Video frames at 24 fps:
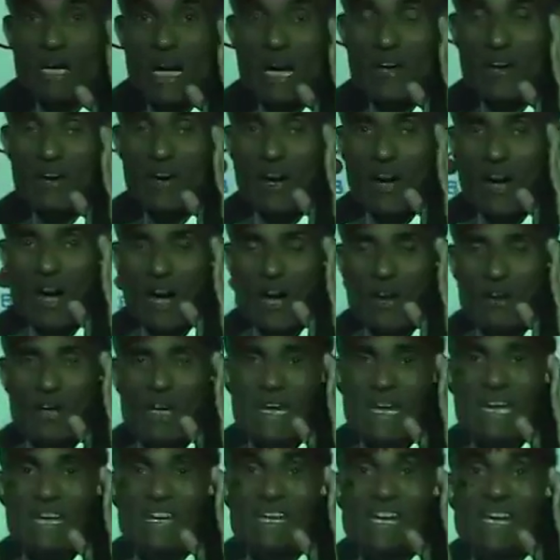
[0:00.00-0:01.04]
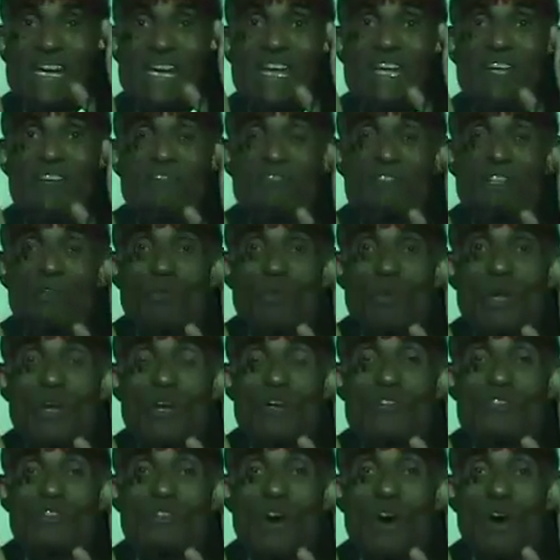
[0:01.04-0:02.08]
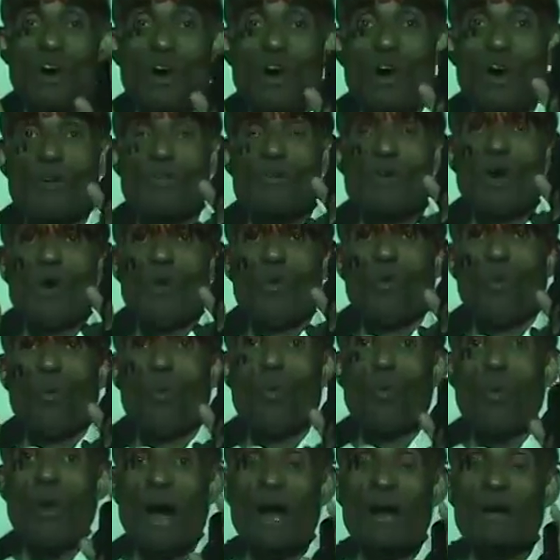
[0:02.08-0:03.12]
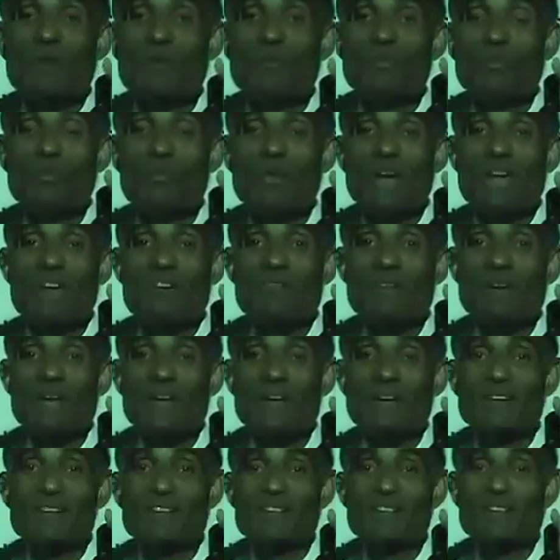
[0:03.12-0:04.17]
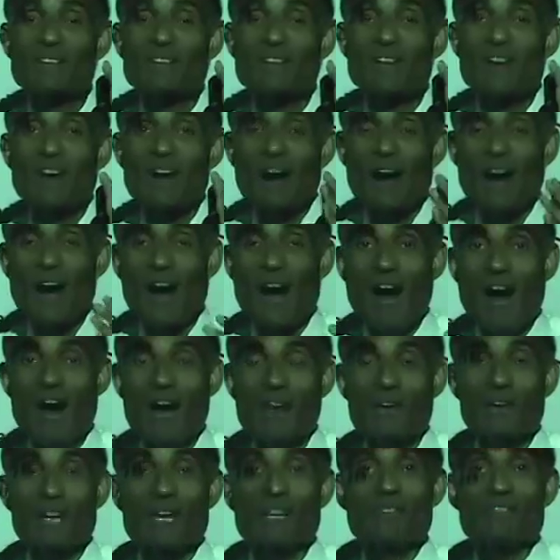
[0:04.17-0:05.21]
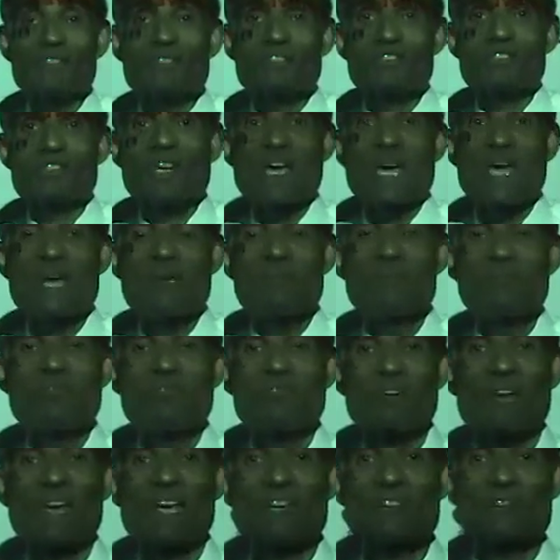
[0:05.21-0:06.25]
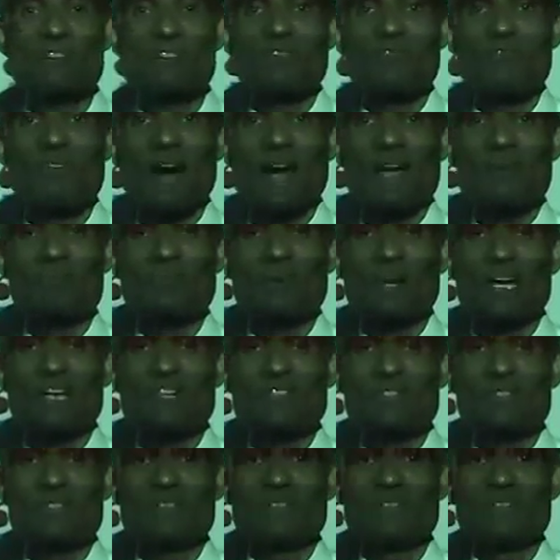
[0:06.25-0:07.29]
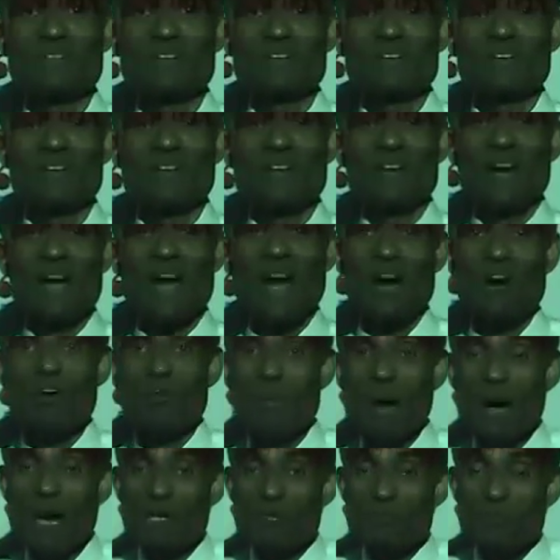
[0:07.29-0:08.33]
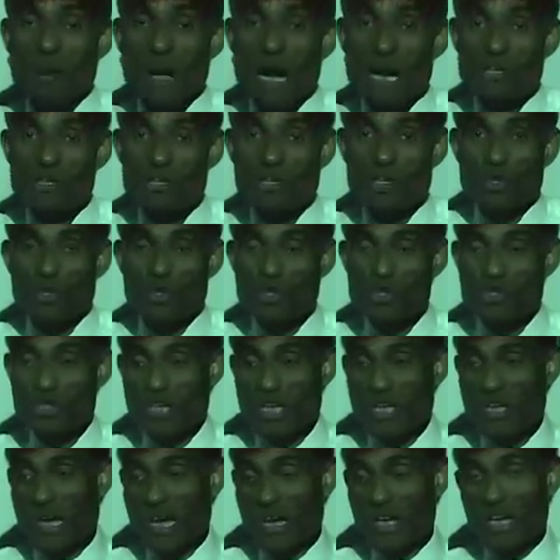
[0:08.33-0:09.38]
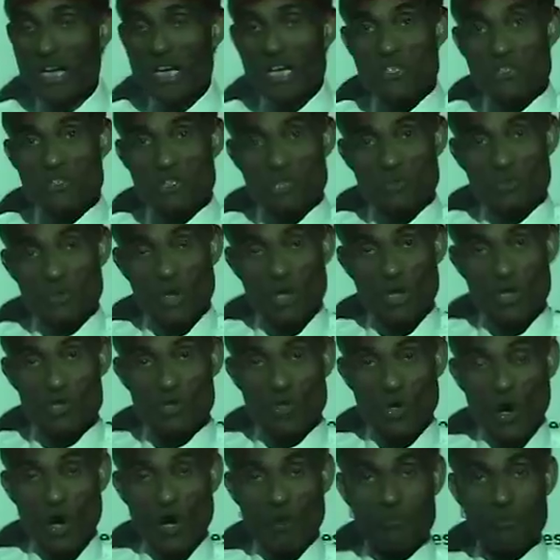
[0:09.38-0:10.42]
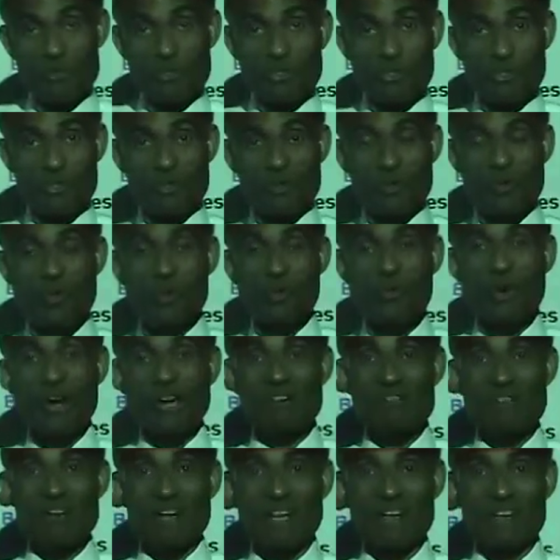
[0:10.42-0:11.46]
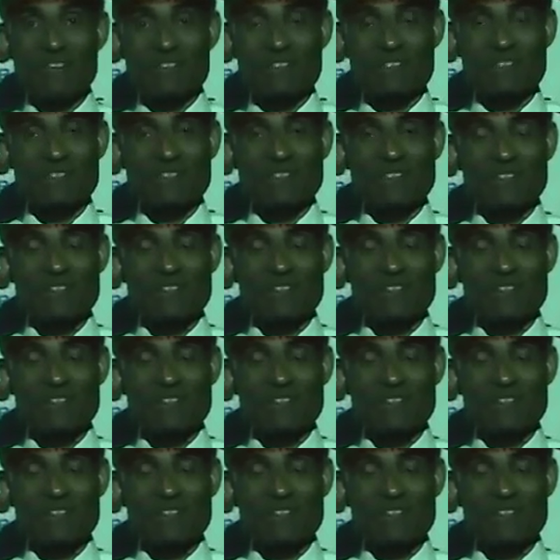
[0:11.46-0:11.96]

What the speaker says: that are in intervals of 1 wavelength are in the same phase of vibration. How about particles in an interval of 2 wavelengths?